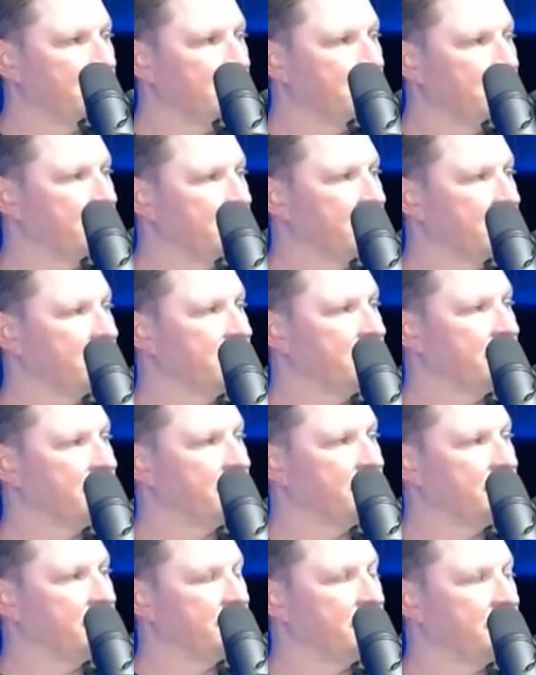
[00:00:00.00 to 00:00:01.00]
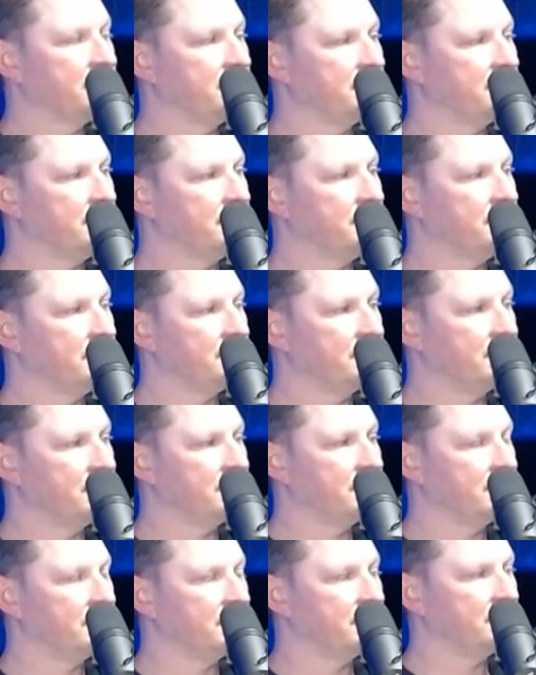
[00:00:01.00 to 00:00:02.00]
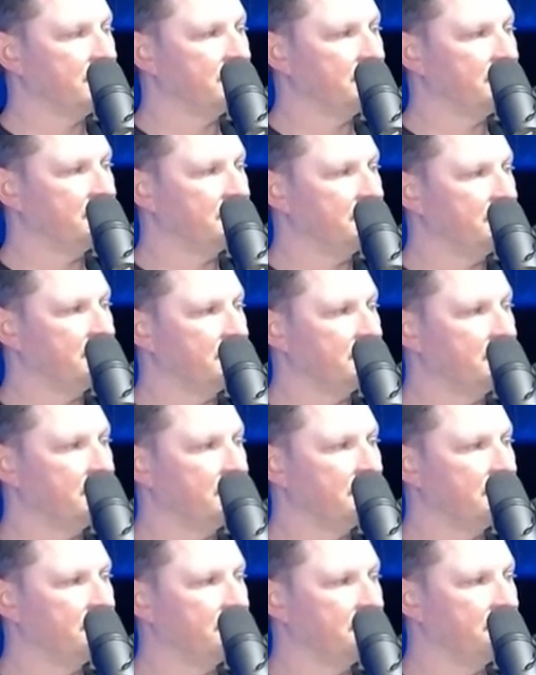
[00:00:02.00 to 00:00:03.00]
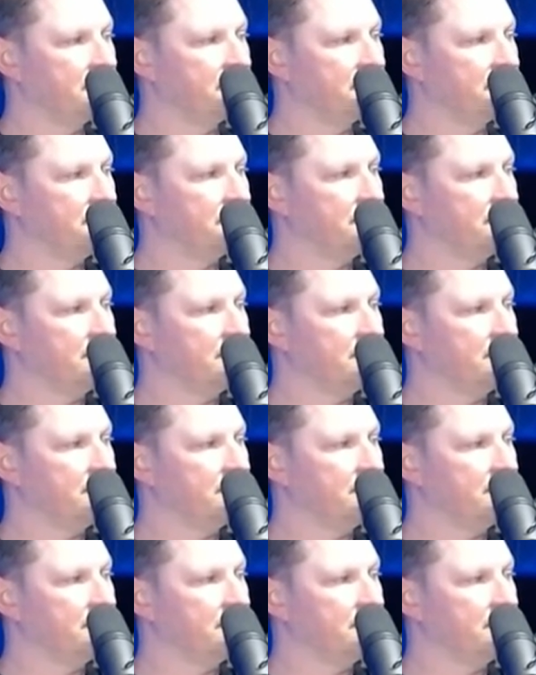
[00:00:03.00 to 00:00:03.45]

(not speaking)